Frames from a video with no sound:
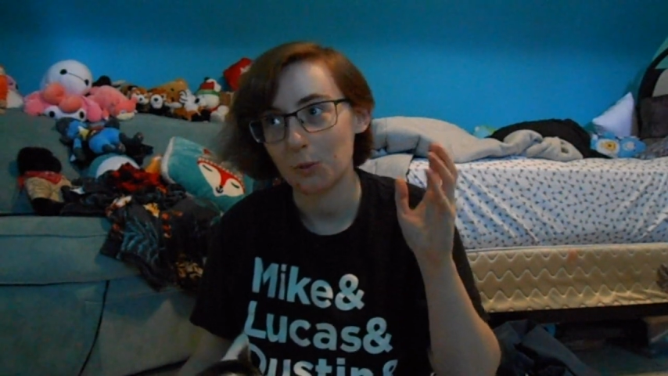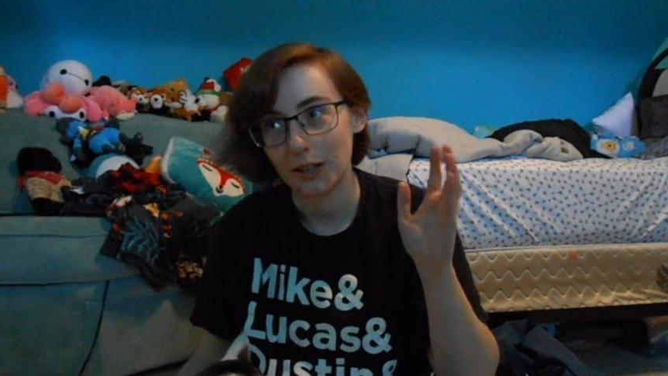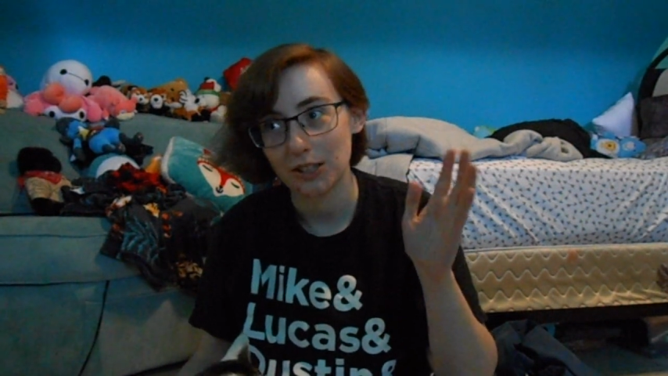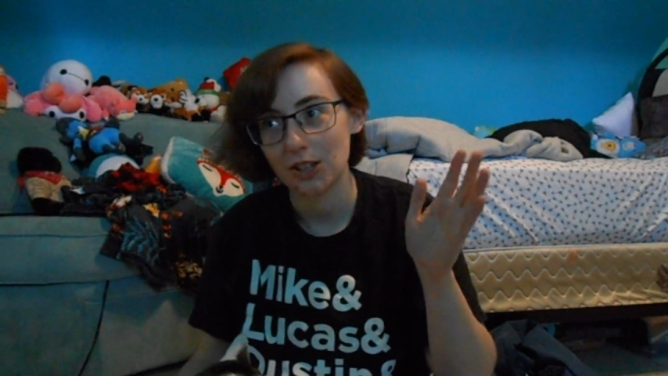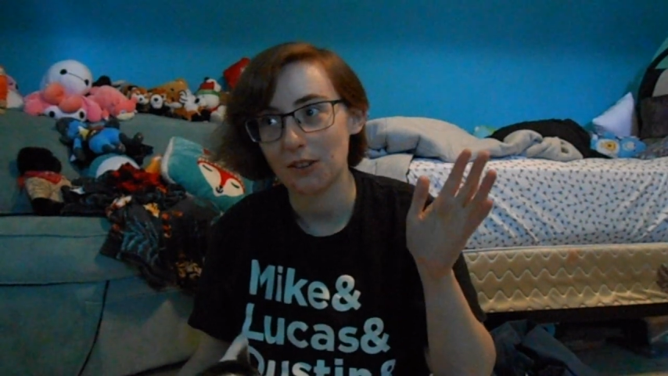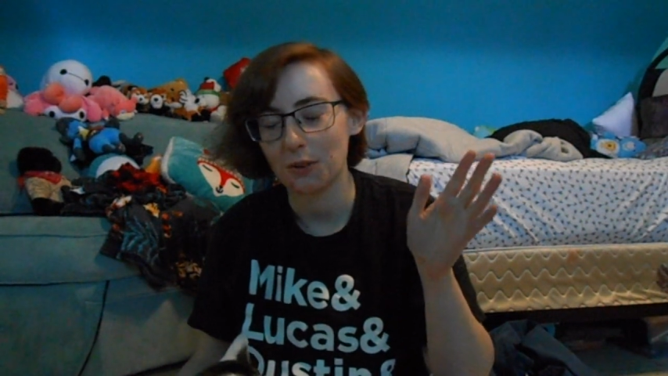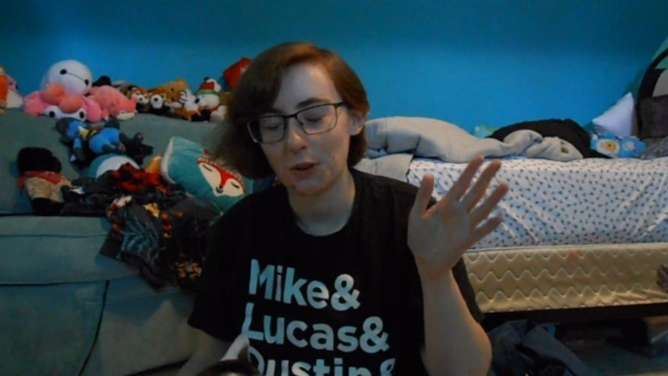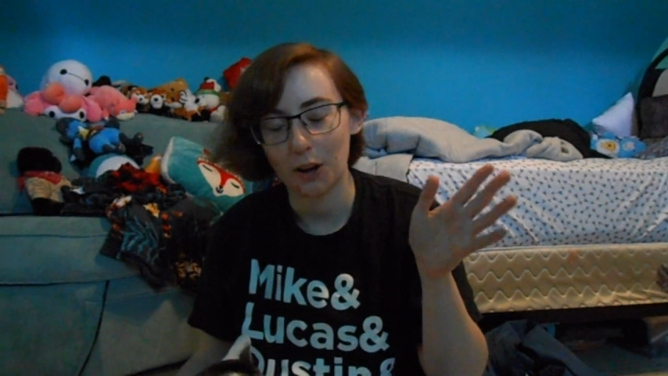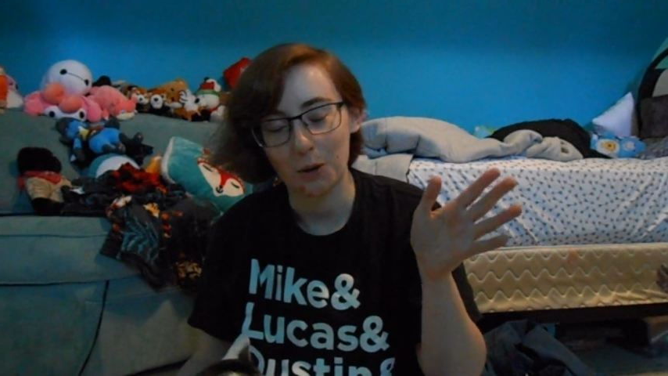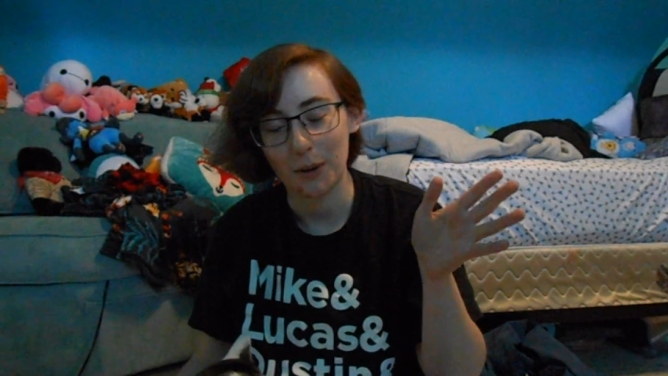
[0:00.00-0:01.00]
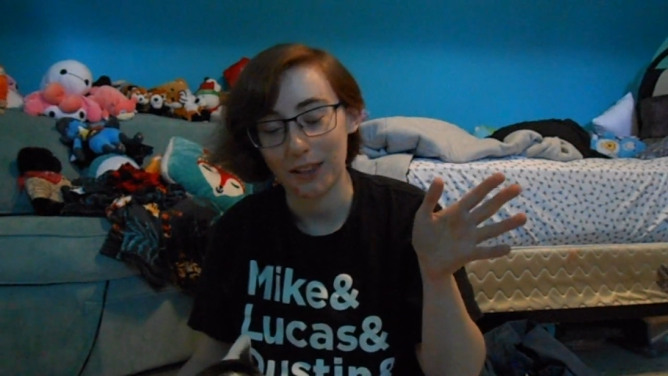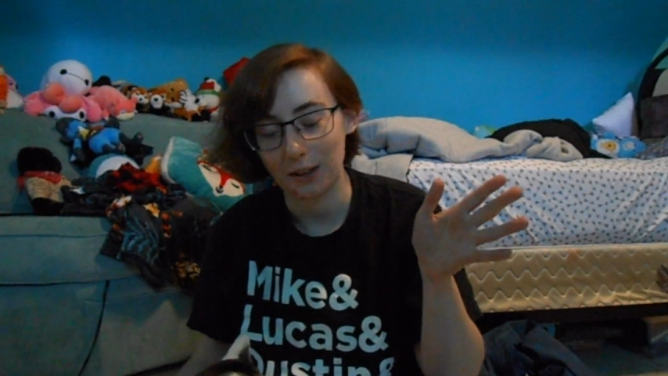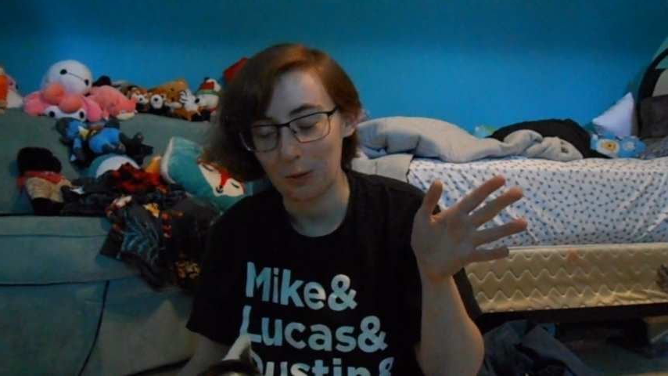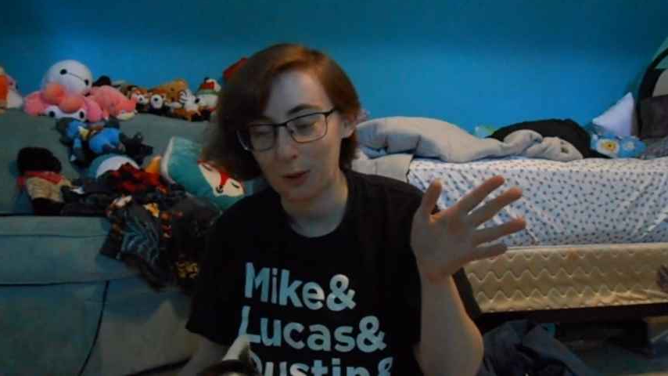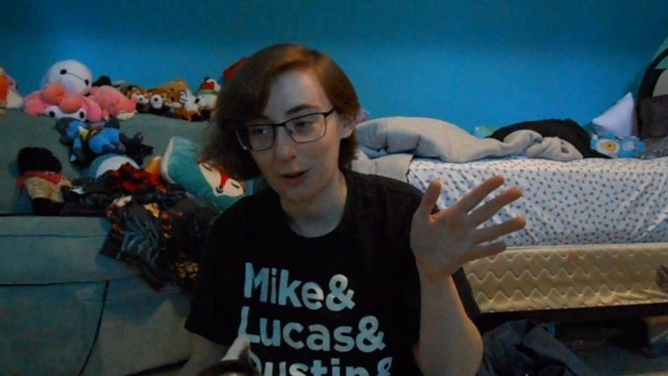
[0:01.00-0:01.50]
which, if you go by
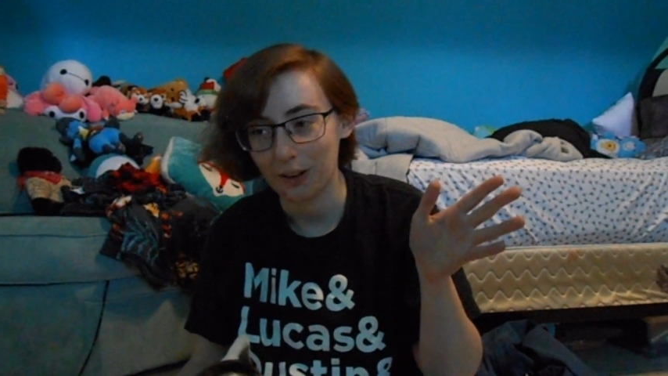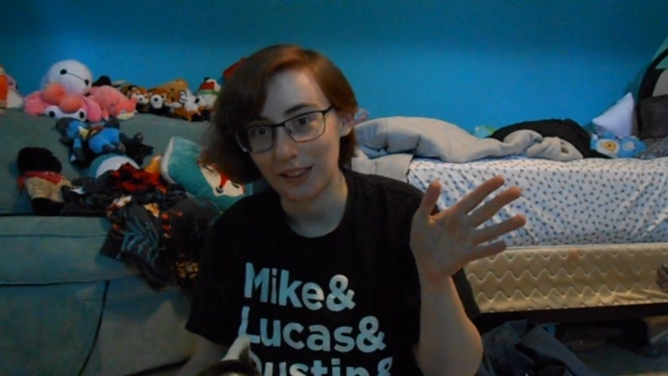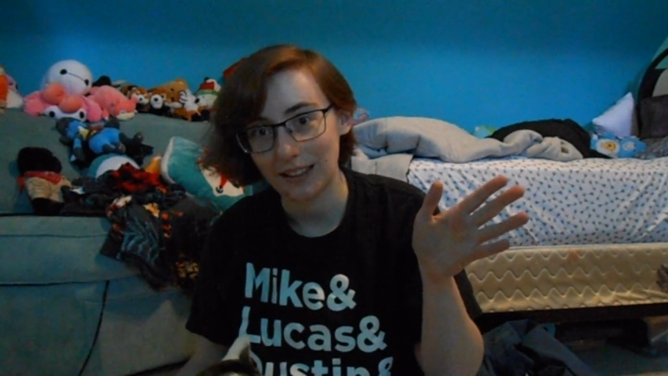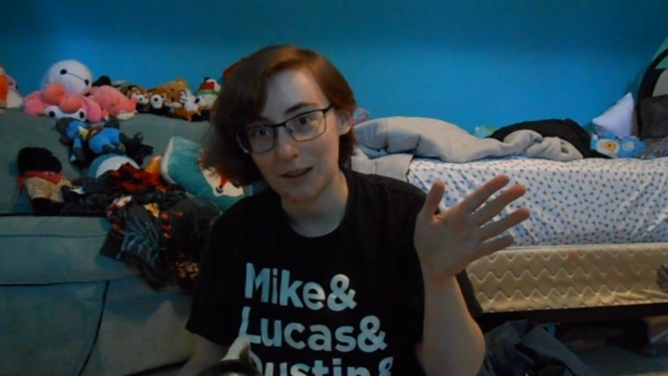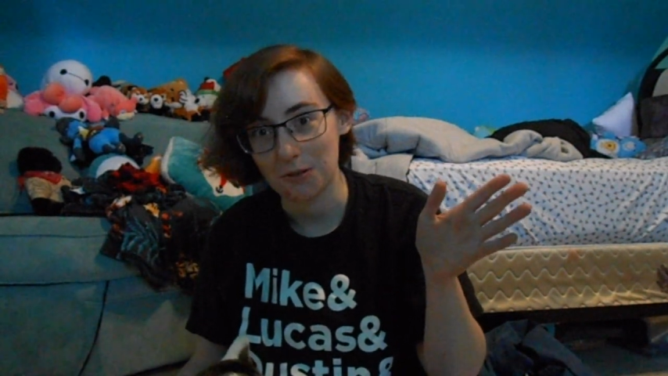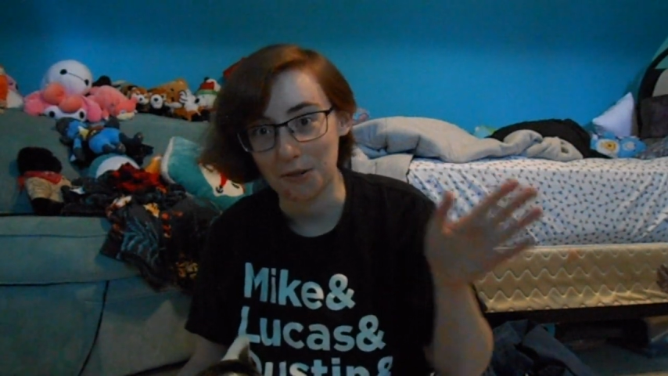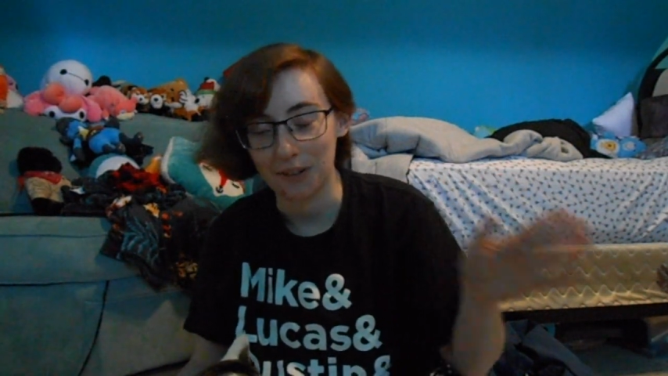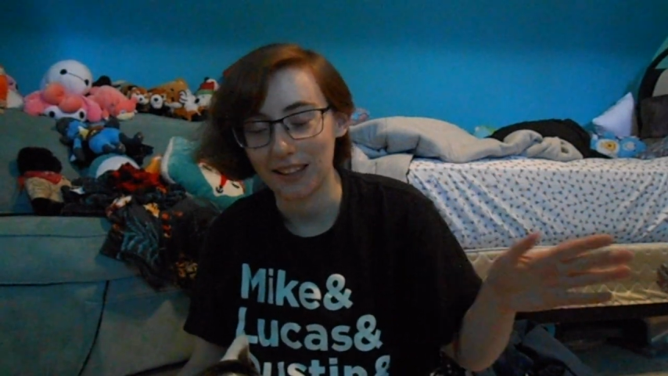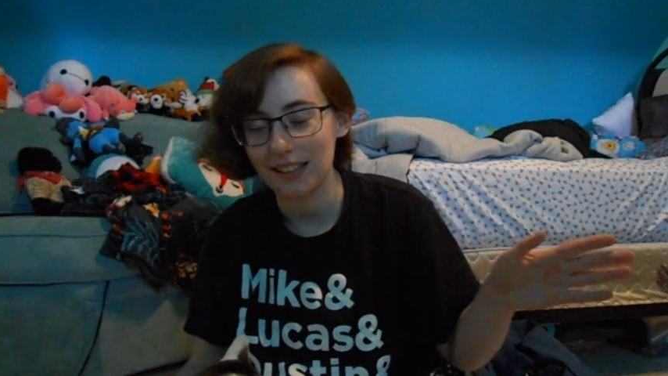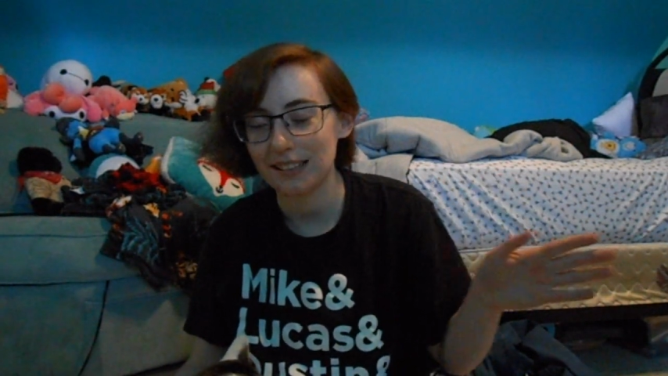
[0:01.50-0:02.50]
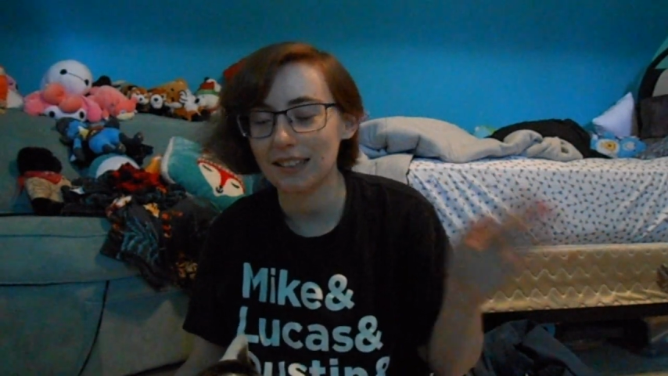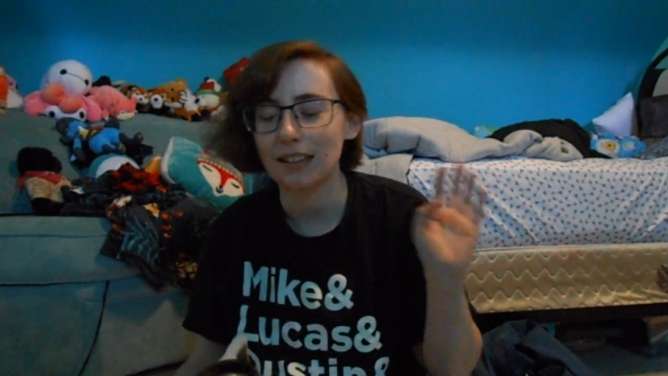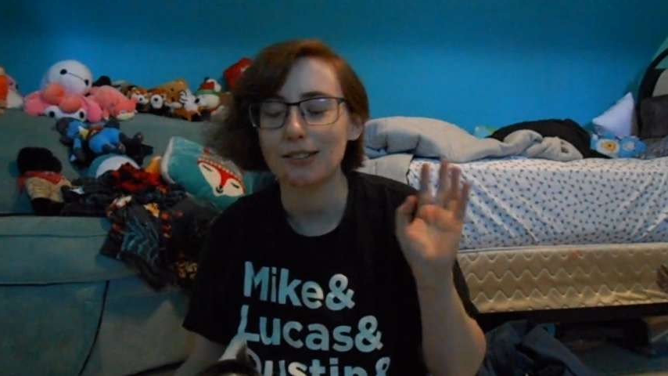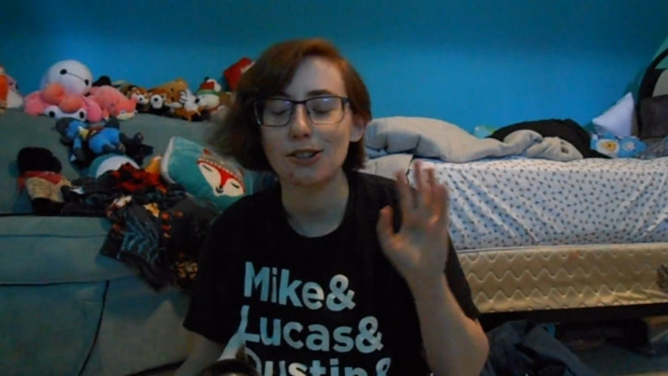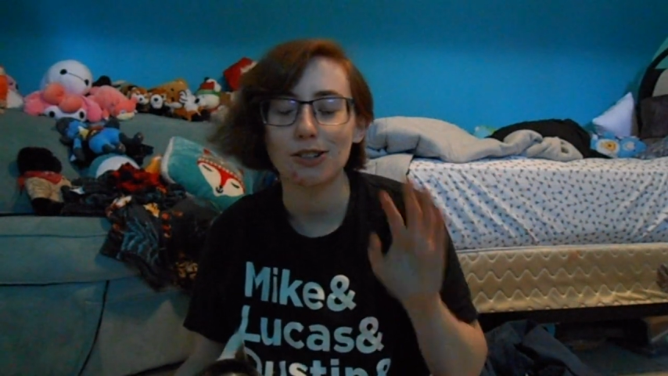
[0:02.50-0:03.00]
the order that they were released in,